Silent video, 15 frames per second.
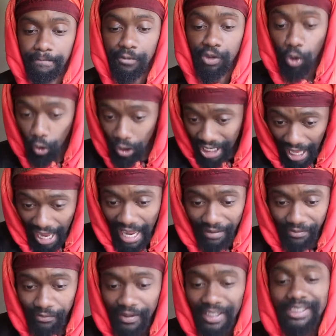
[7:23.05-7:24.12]
Your life
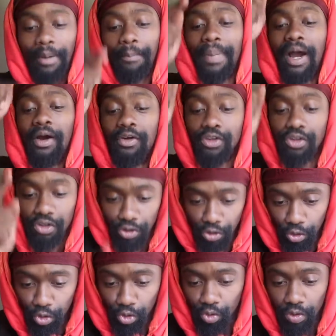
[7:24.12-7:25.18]
is about
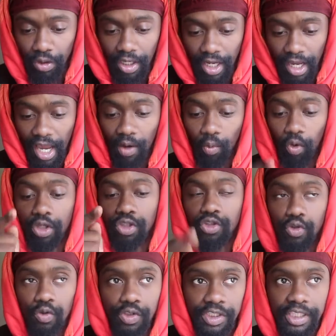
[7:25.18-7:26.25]
you, and what
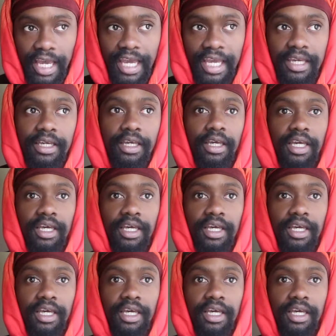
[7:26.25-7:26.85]
you say